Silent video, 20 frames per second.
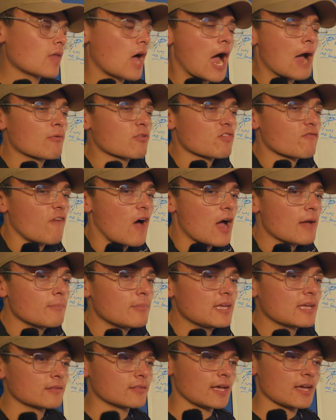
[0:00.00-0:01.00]
I was fine
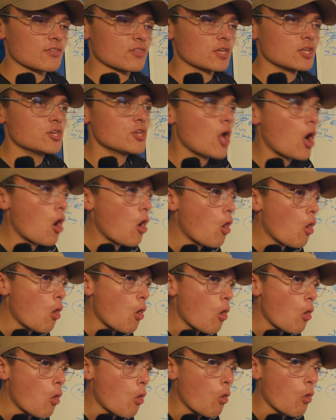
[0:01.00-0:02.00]
being lazy.
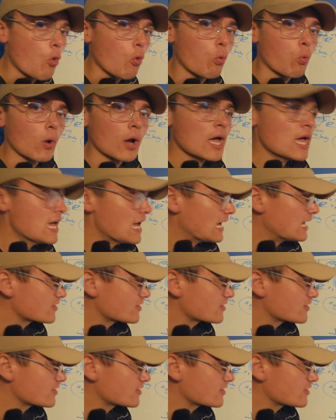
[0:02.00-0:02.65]
No!